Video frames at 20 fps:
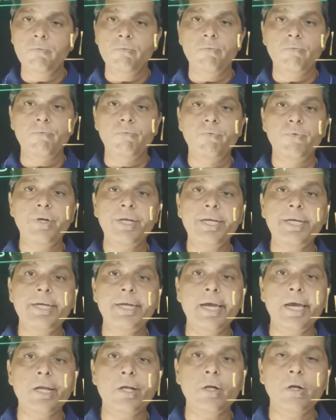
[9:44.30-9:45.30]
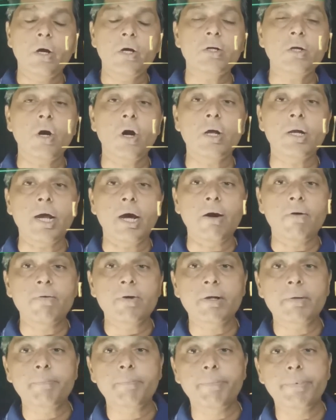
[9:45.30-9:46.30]
we cannot, or
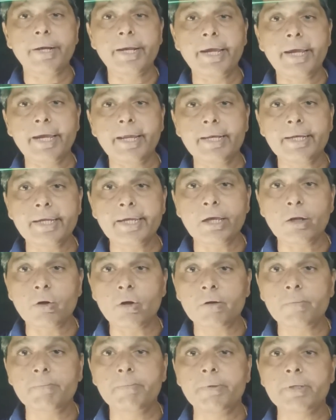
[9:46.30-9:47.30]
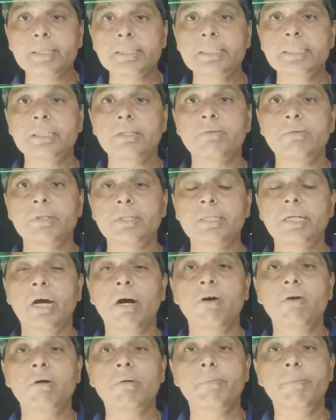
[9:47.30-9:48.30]
our brain cannot perceive it,
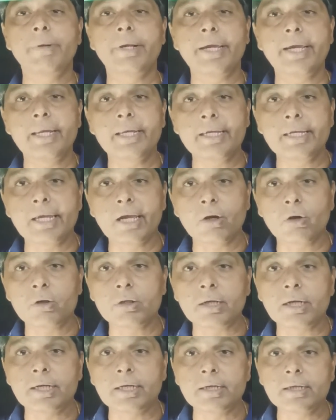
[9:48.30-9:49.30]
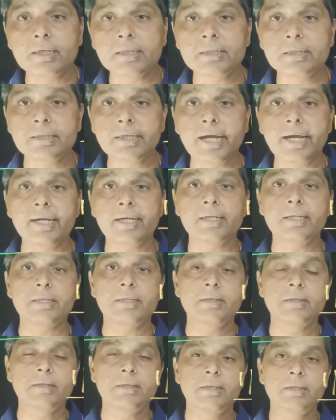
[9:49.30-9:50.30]
our brain cannot understand
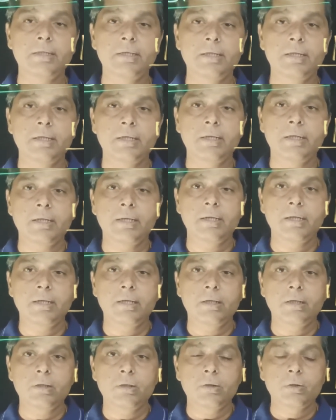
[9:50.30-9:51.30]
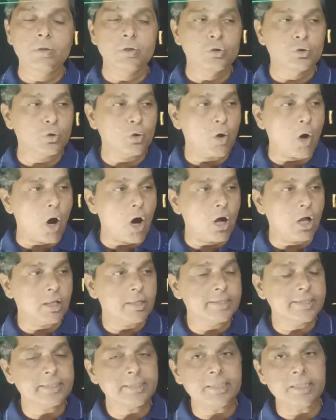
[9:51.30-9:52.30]
it. So
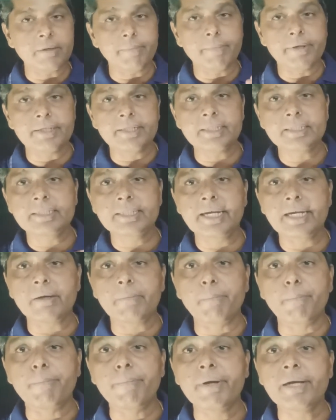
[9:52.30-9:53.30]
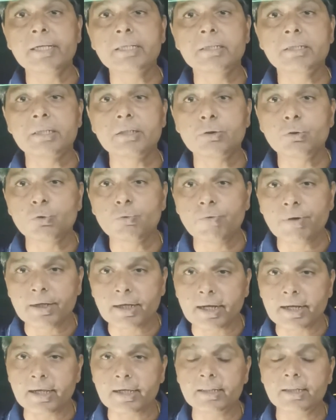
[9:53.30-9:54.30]
all these images get mixed into one
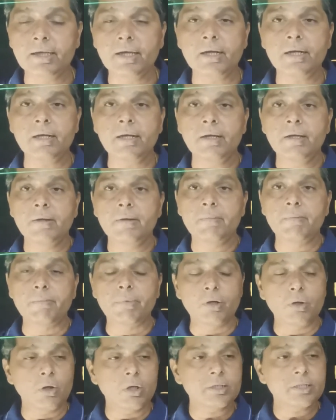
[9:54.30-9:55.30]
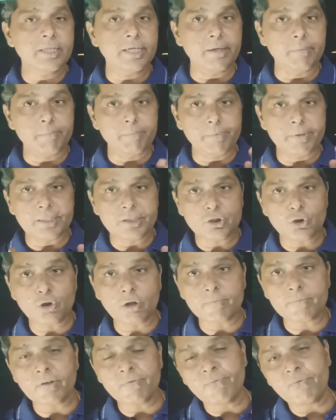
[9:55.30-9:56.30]
another, because the impression
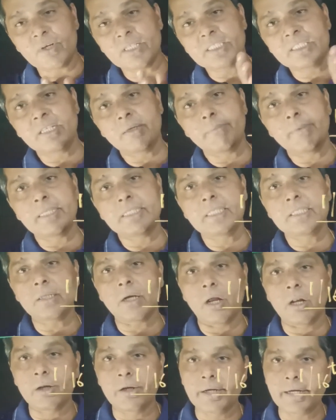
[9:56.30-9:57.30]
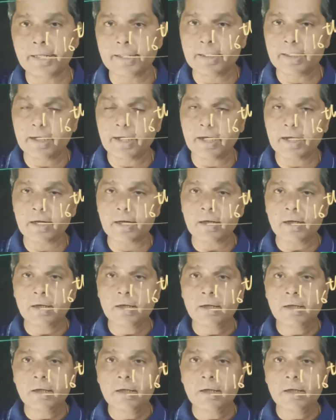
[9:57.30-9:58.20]
of the first image is already there,